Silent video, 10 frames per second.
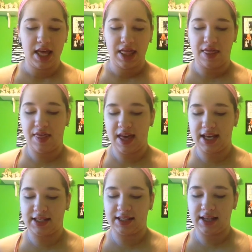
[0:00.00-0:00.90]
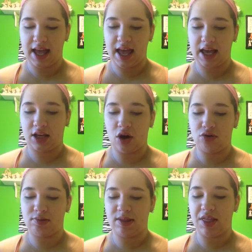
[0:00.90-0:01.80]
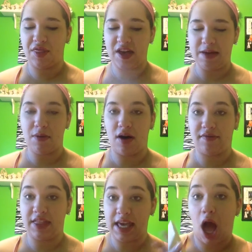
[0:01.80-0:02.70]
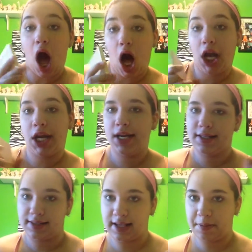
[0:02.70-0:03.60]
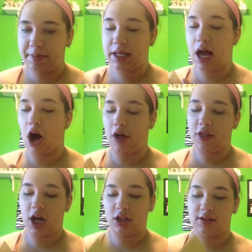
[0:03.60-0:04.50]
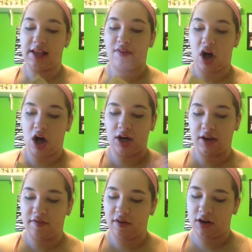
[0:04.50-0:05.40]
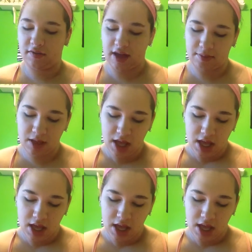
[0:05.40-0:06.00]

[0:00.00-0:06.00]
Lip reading: This goes with the theme of the unzipped. All the colors have un in front of them,